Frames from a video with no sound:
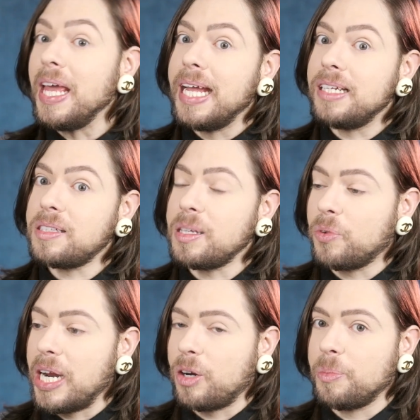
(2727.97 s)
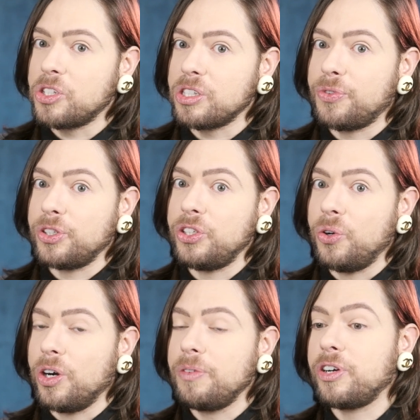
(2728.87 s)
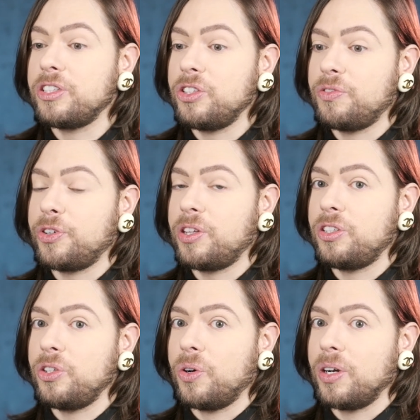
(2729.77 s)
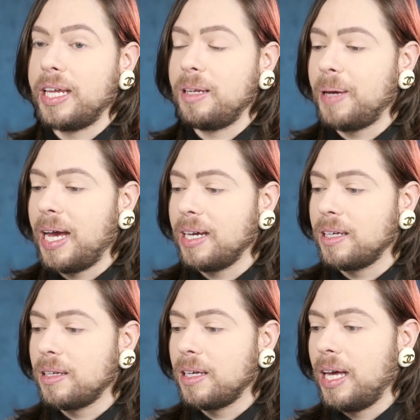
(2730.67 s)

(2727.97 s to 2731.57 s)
He did some great commercials for Dior, for the Dior Lady Bag,